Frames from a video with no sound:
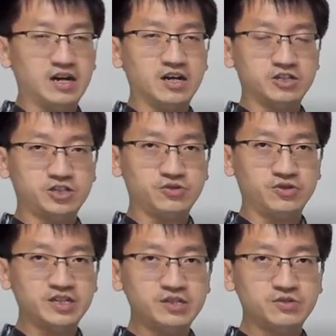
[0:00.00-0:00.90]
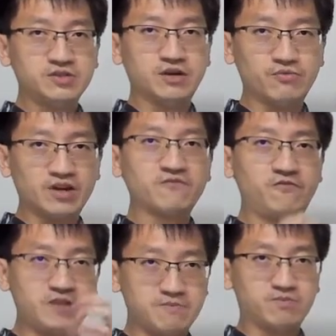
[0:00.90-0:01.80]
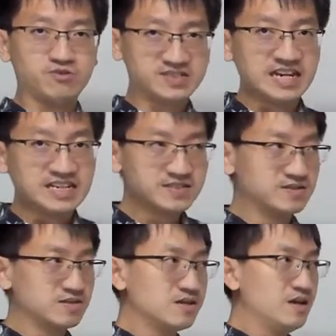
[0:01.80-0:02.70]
showing you the ring flip process,